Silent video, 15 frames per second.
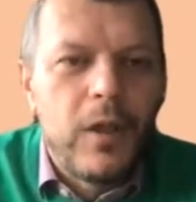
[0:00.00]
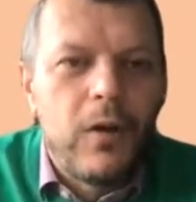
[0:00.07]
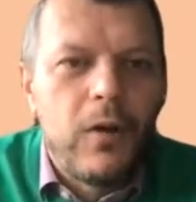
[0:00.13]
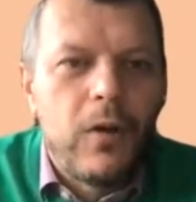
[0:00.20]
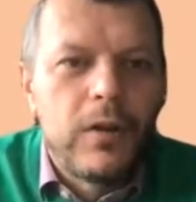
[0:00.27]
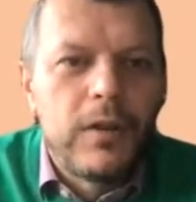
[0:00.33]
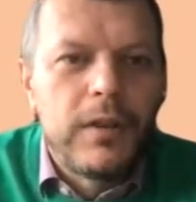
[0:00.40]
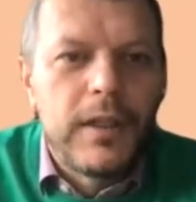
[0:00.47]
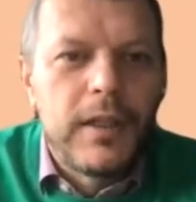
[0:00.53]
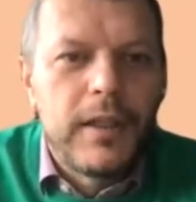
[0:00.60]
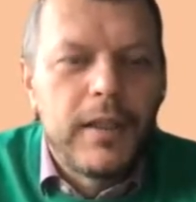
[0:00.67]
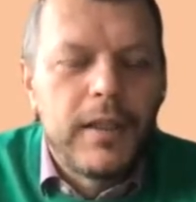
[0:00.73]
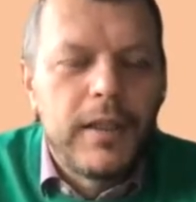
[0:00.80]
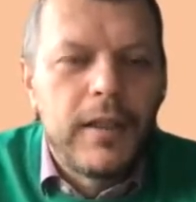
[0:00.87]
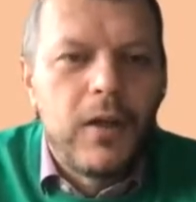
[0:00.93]

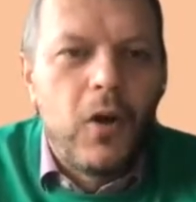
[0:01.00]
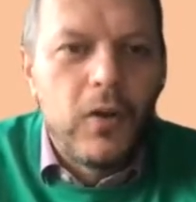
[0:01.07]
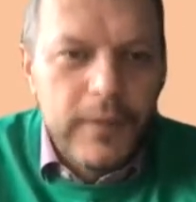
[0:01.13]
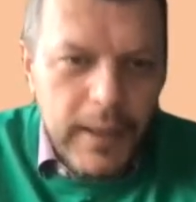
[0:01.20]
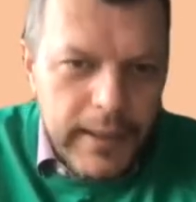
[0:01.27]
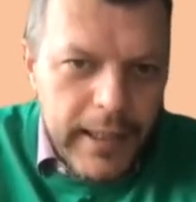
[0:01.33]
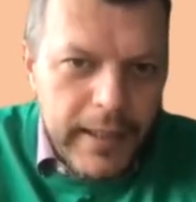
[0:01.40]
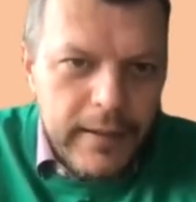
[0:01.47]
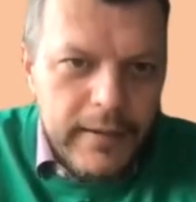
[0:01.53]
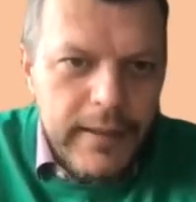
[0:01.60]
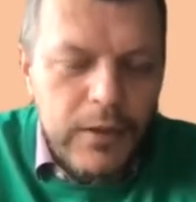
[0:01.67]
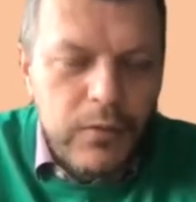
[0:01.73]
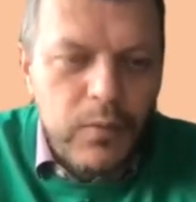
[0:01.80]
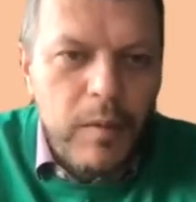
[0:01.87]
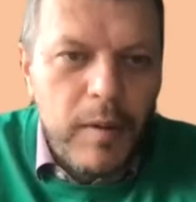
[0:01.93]
on the link
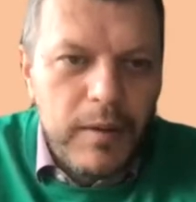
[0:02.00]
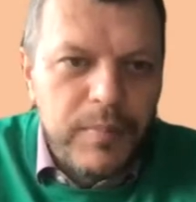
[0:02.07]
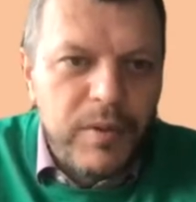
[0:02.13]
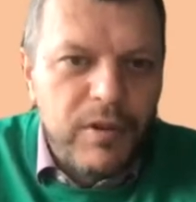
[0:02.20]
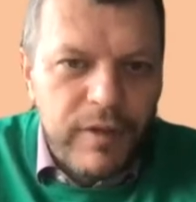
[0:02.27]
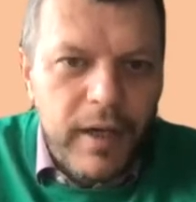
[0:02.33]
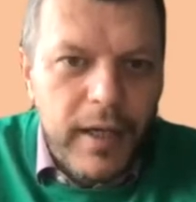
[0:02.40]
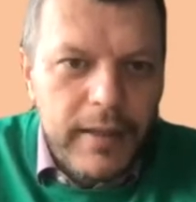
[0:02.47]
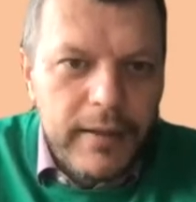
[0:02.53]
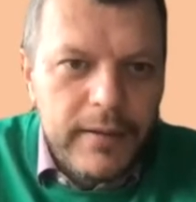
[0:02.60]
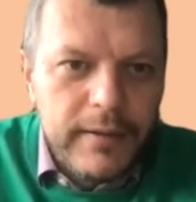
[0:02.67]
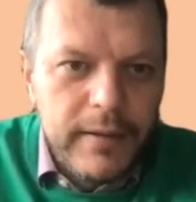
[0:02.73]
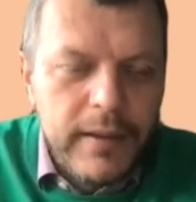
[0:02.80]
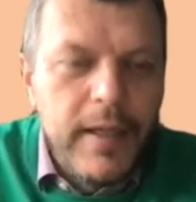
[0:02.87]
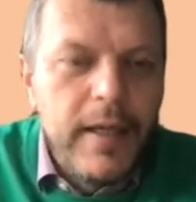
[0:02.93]
that we will provide,
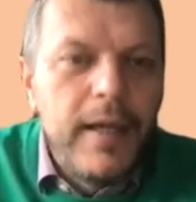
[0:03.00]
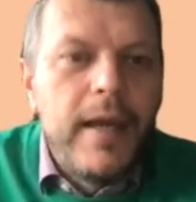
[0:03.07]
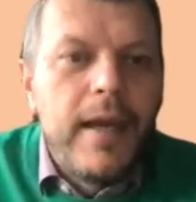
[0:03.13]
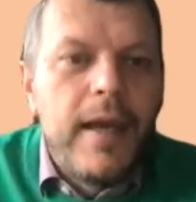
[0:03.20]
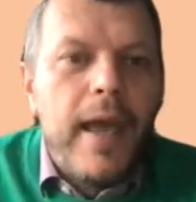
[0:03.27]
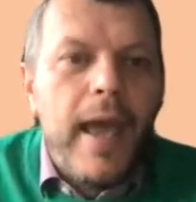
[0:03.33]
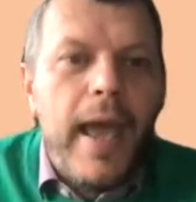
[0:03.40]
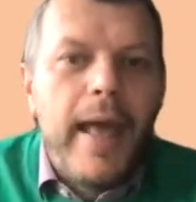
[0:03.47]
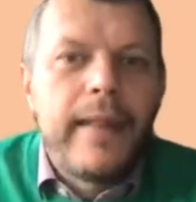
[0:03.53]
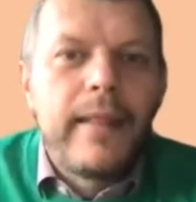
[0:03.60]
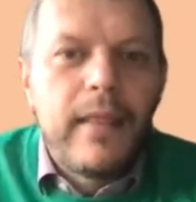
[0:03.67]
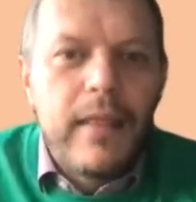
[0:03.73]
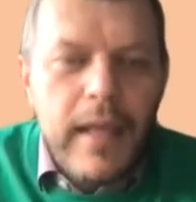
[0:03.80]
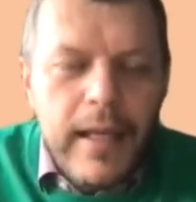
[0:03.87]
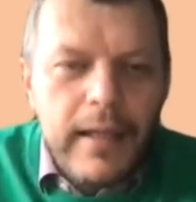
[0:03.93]
and
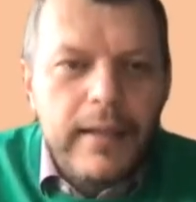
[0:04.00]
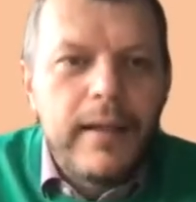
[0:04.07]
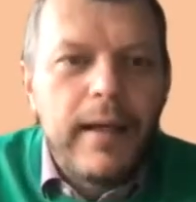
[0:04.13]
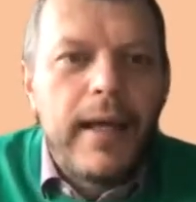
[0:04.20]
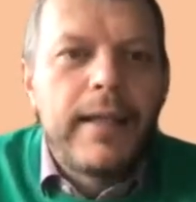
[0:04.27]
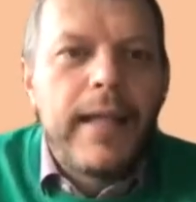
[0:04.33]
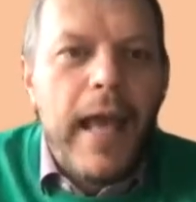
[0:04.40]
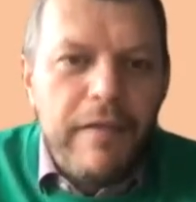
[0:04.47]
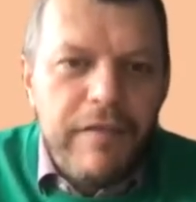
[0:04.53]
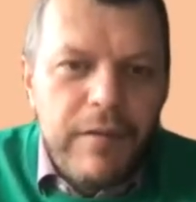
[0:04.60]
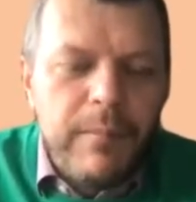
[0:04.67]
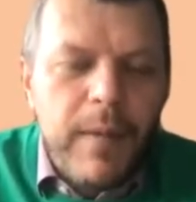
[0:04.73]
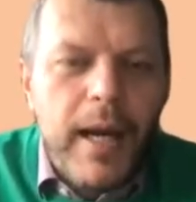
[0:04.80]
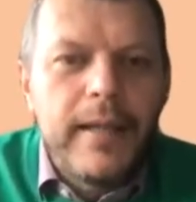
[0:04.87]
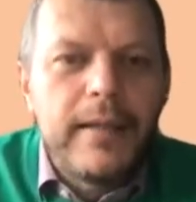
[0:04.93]
think and have in
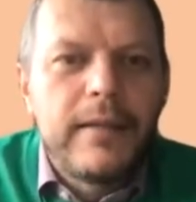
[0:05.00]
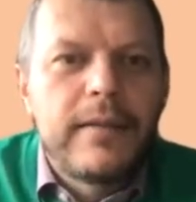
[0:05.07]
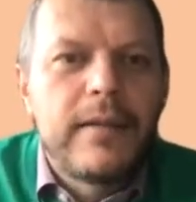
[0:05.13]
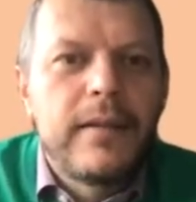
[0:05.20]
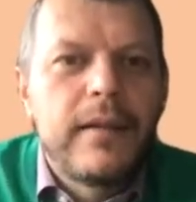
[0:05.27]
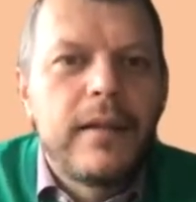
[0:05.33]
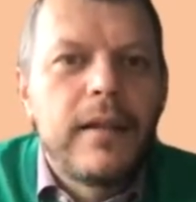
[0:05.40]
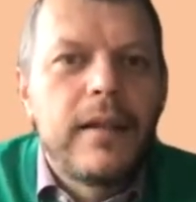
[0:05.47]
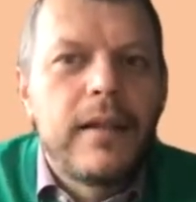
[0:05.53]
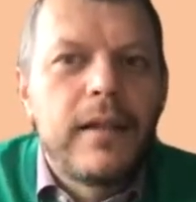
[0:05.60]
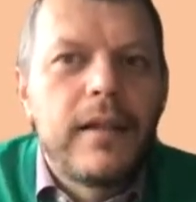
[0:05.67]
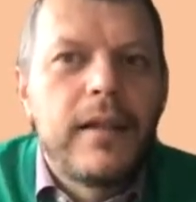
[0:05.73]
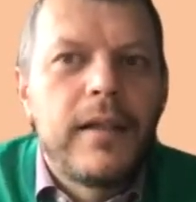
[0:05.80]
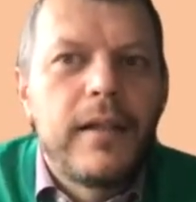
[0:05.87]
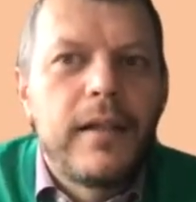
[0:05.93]
mind
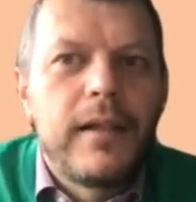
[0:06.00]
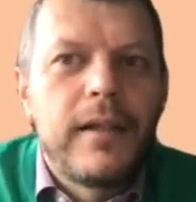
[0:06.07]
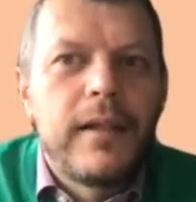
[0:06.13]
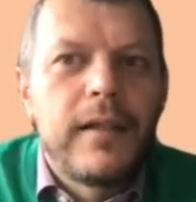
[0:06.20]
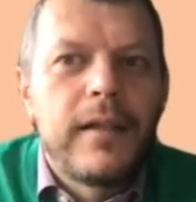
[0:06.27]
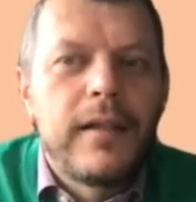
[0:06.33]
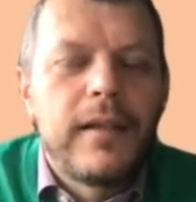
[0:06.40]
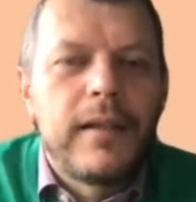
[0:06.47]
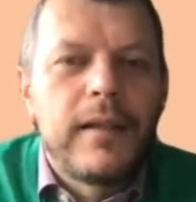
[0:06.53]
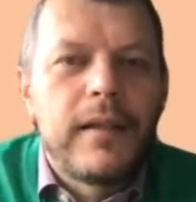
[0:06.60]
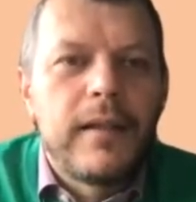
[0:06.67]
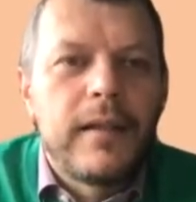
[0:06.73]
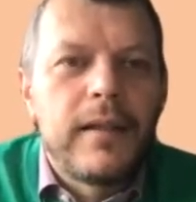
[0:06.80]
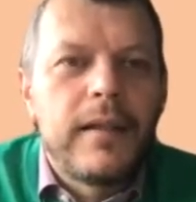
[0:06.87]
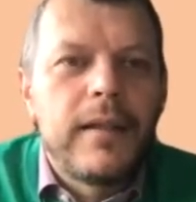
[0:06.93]

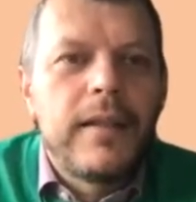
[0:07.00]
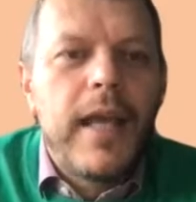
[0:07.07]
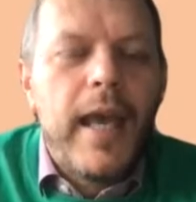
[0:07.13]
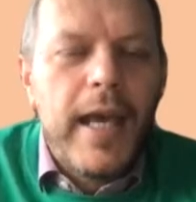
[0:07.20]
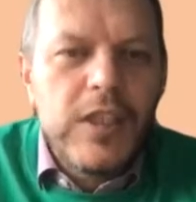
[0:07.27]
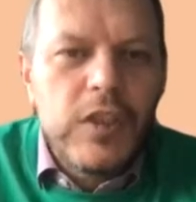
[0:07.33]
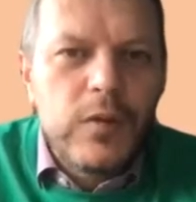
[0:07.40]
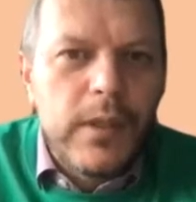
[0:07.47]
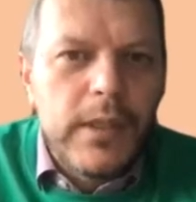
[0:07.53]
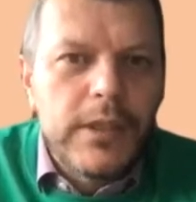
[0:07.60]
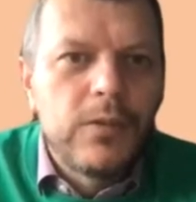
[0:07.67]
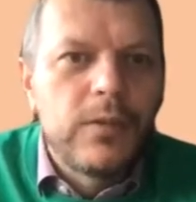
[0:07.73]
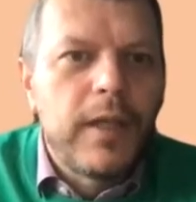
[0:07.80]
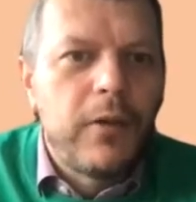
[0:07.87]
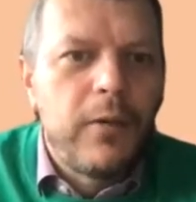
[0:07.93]
the answers
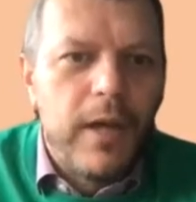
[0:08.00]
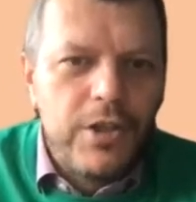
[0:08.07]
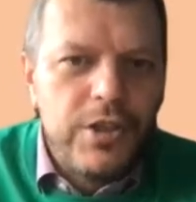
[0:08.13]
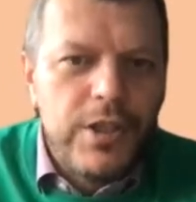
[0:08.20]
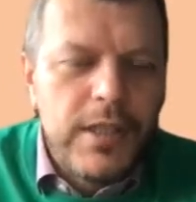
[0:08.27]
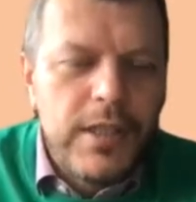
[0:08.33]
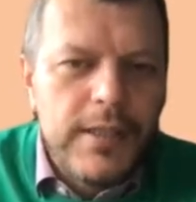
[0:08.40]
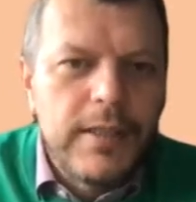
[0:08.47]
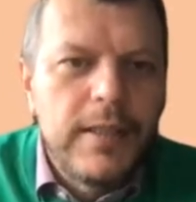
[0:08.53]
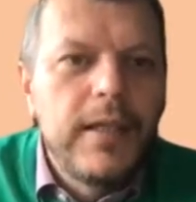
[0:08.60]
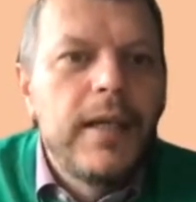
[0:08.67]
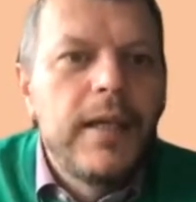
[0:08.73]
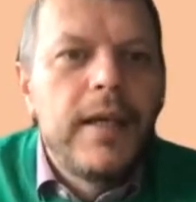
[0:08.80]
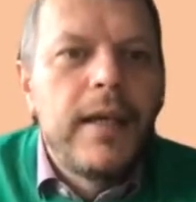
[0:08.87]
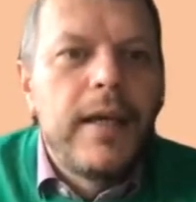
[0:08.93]
to the questions,
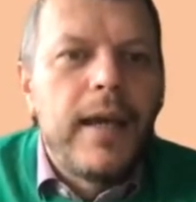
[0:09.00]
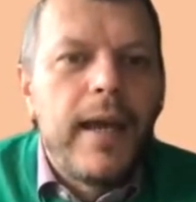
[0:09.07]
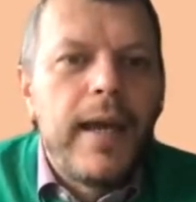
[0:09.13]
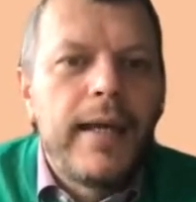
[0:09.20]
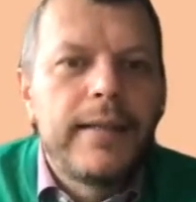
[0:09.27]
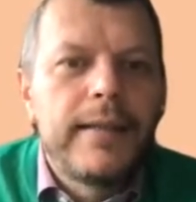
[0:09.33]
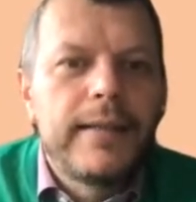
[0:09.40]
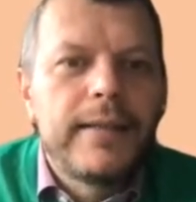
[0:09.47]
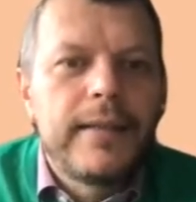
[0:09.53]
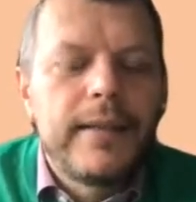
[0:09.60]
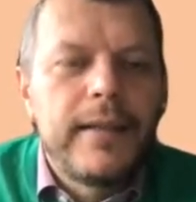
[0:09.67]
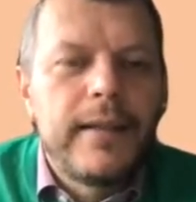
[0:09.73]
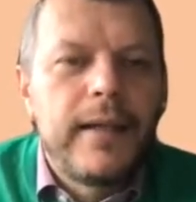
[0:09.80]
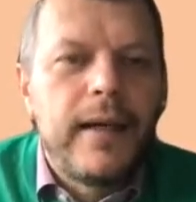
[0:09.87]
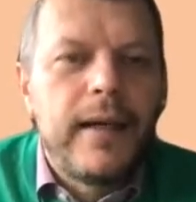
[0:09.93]
and
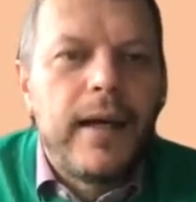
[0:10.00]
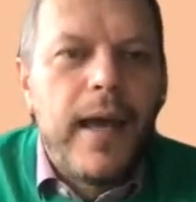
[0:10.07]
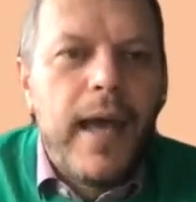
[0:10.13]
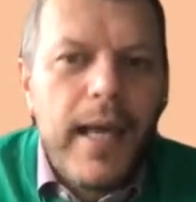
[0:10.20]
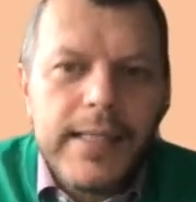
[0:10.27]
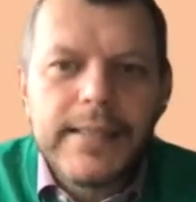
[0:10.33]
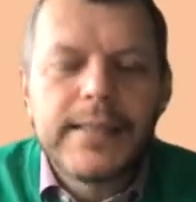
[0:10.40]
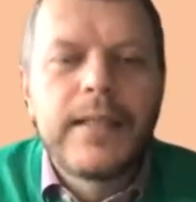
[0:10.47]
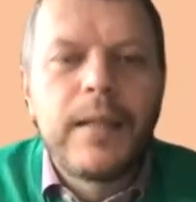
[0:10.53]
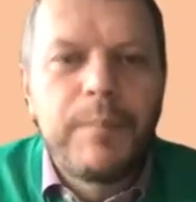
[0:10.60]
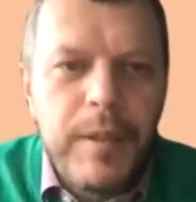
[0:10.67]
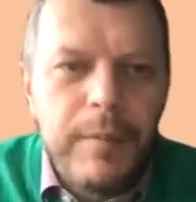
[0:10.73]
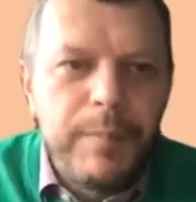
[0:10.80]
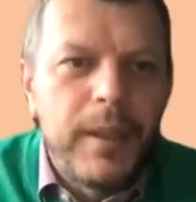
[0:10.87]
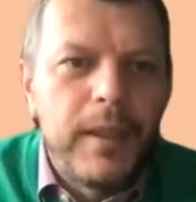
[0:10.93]
ask the
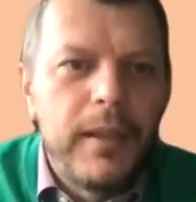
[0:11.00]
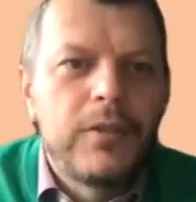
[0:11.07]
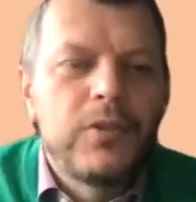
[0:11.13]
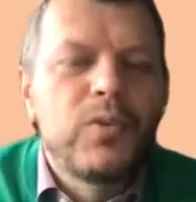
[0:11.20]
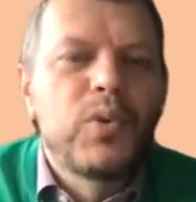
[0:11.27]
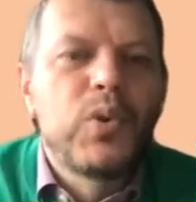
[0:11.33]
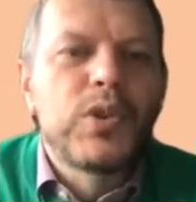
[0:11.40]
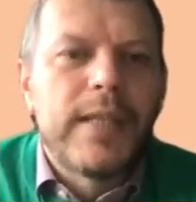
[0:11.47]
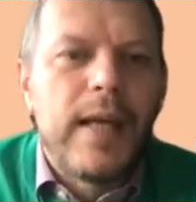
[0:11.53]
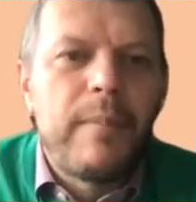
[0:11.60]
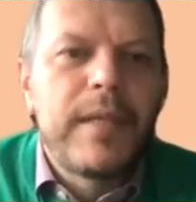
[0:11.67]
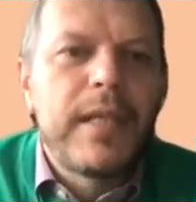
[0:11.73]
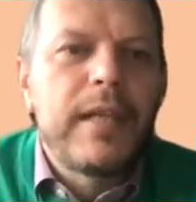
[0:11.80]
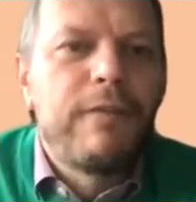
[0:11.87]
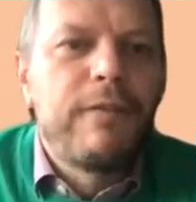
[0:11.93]
people to do
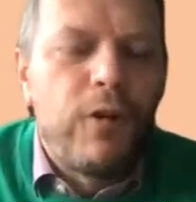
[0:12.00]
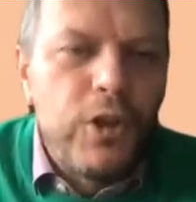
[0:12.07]
something for